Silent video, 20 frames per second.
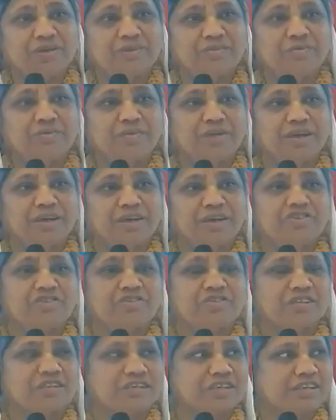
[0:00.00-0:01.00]
are
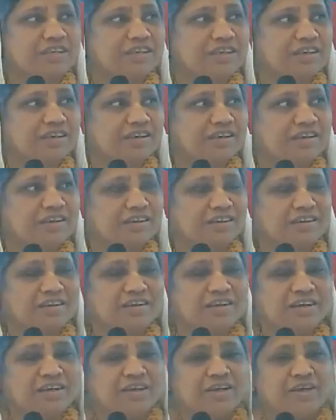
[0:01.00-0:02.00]
actually
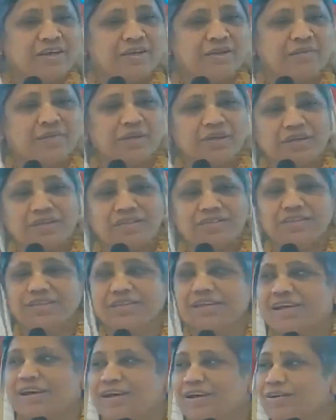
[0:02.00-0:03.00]
rehearsing
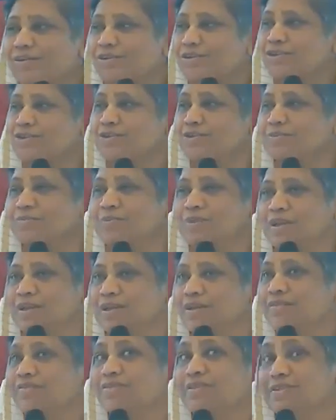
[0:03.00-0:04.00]
how to
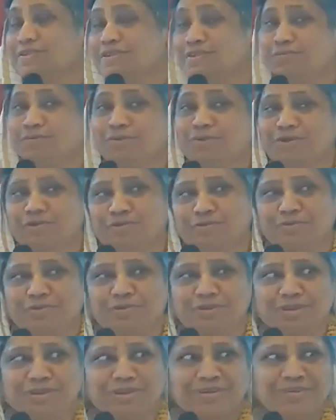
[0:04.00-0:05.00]
behave in the spiritual
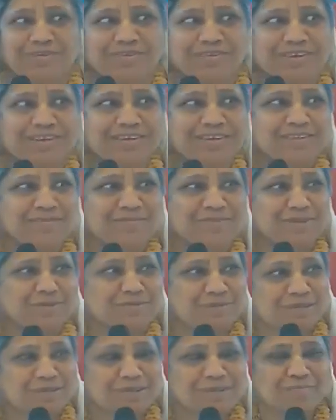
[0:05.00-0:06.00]
world, right?
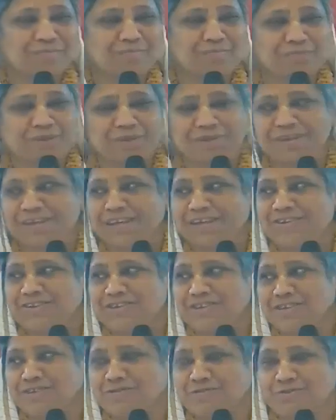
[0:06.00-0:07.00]
By engaging
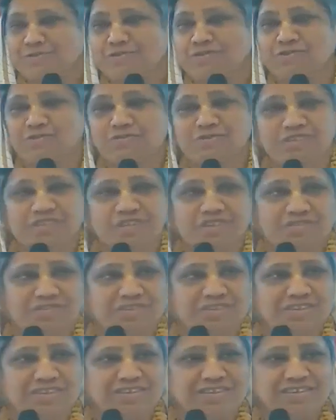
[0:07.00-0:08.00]
in devotional
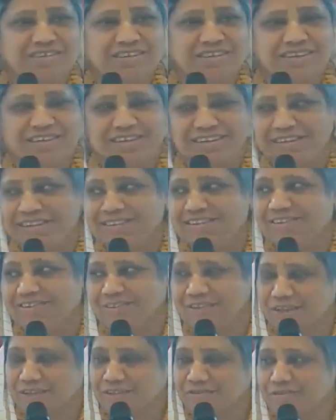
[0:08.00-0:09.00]
service. So
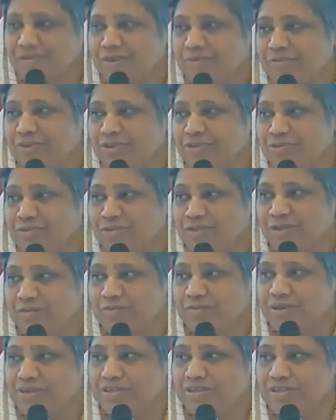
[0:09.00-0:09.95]
thank you very much for that, Pastor.